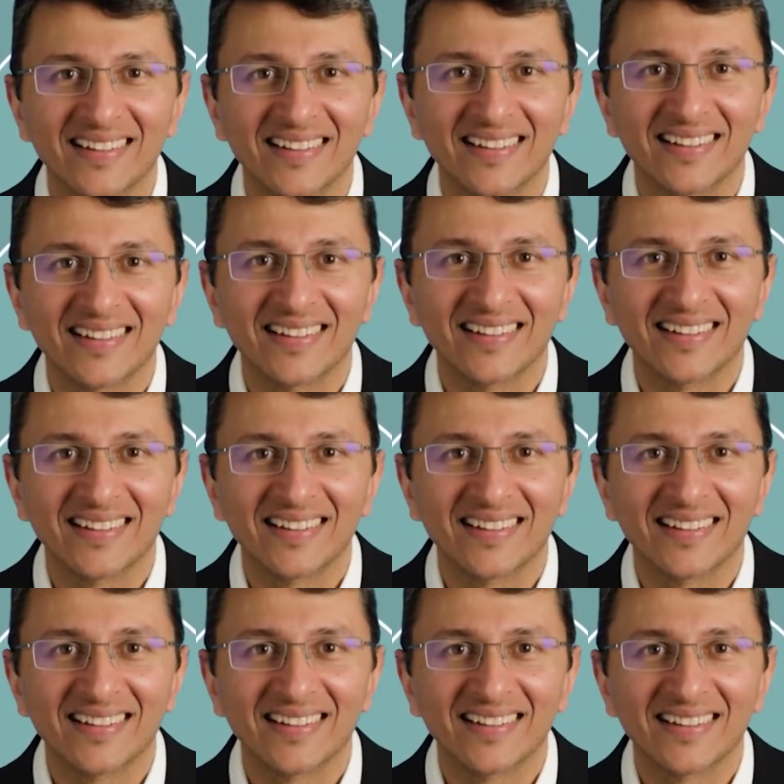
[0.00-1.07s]

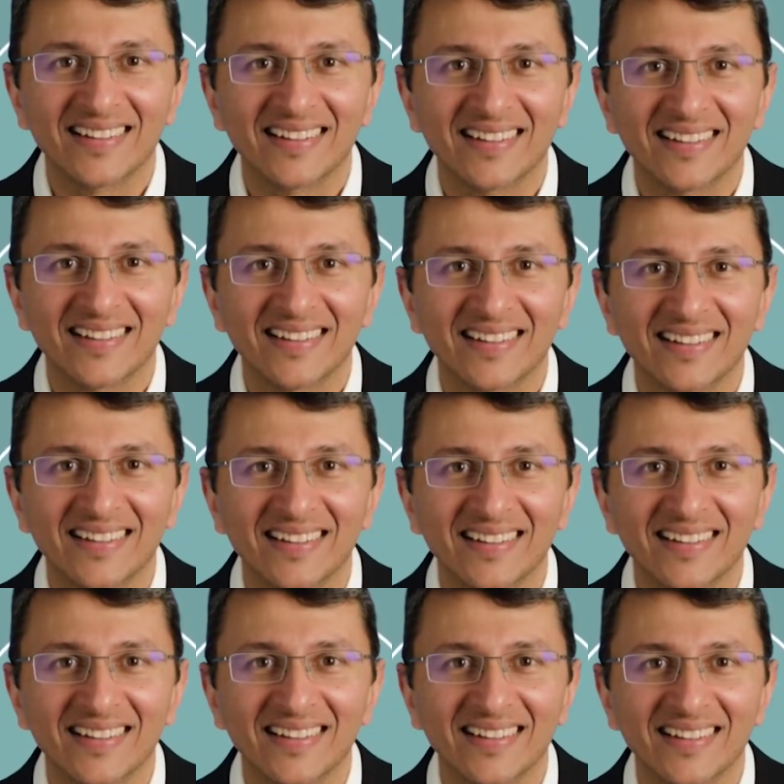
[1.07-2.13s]

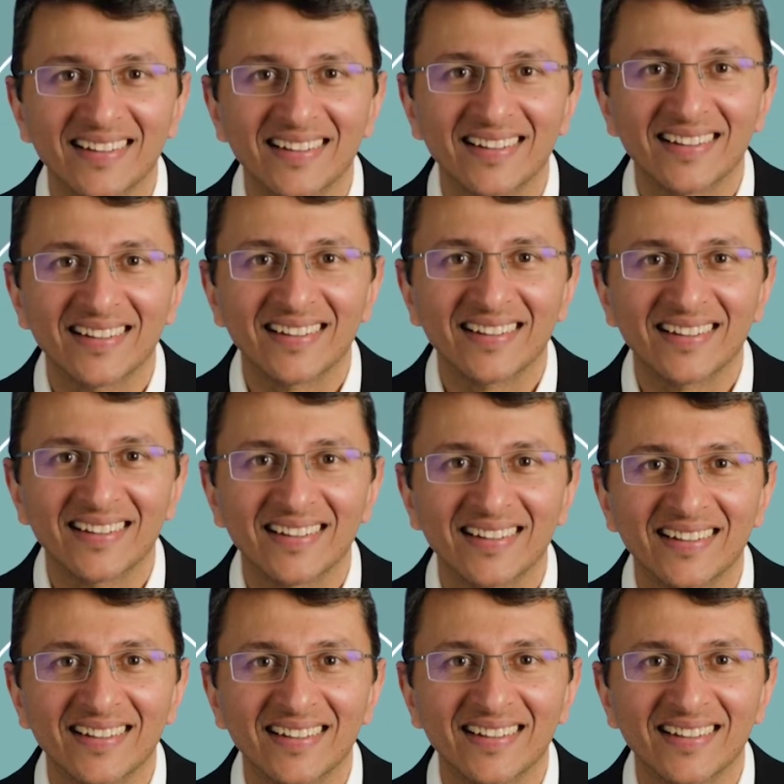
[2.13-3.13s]
(silence)